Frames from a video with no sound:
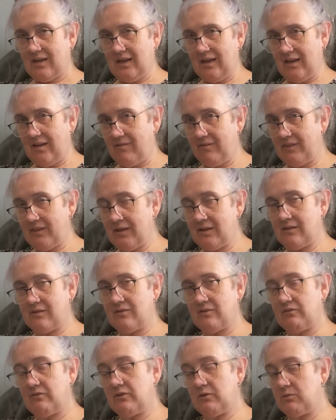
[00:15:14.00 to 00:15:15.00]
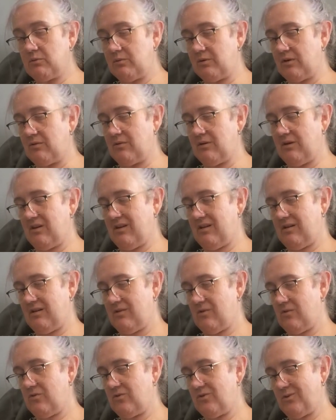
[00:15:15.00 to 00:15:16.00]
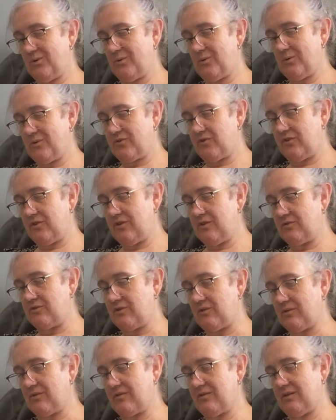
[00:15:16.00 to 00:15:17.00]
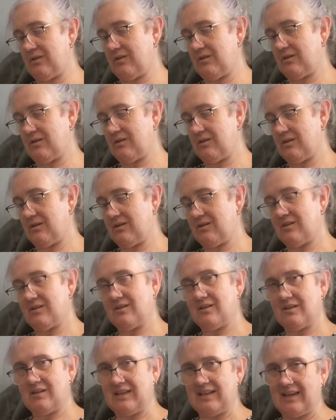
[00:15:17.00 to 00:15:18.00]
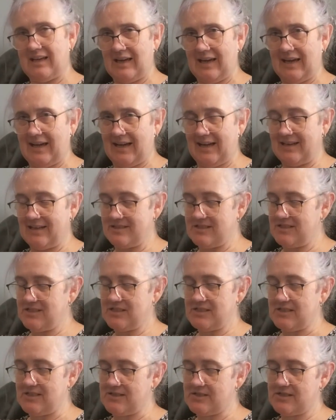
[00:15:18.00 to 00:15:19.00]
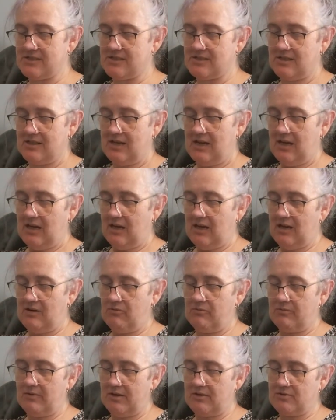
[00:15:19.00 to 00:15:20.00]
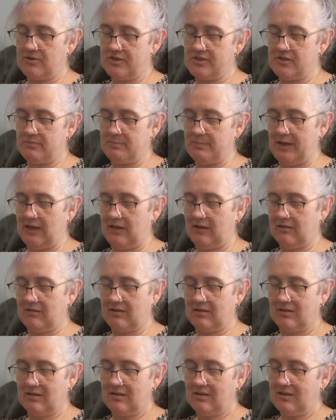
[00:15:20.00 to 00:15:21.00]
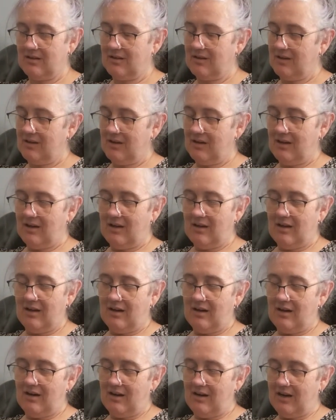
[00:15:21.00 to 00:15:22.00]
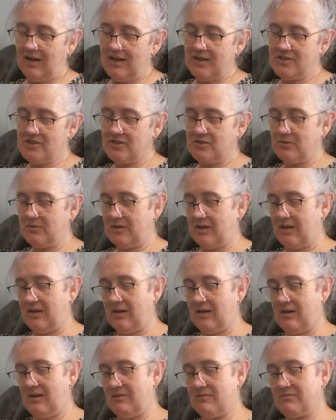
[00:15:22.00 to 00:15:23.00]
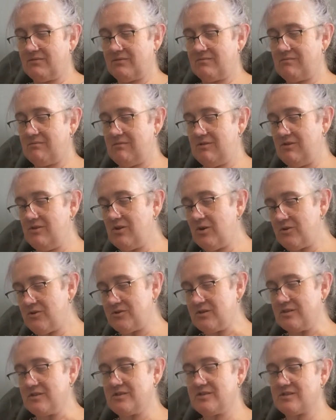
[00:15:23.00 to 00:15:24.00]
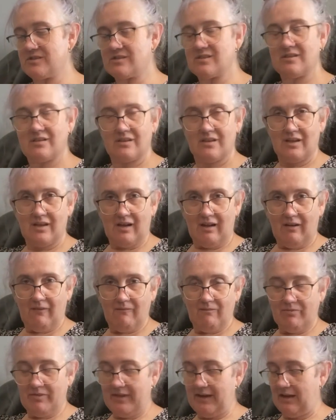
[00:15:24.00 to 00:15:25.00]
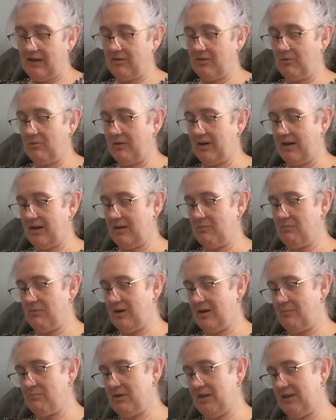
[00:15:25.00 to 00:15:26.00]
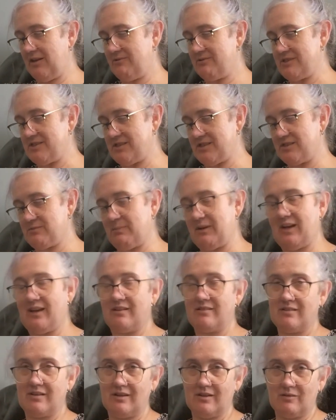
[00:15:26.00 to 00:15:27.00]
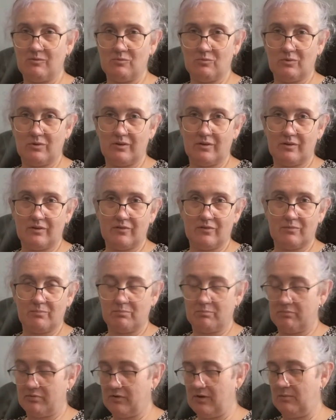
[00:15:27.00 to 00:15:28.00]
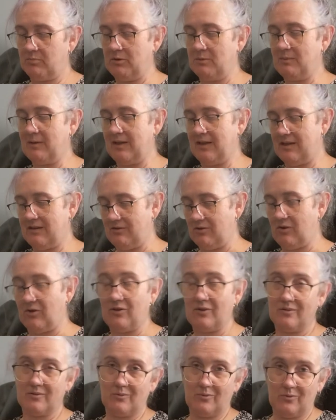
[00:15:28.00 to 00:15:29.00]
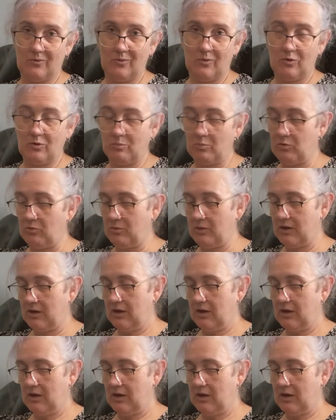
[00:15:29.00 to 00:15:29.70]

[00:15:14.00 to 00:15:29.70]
If things feel wrong, talk to your doctor and insist. In retrospect, I should have noticed that the way my belly was expanding was probably not normal.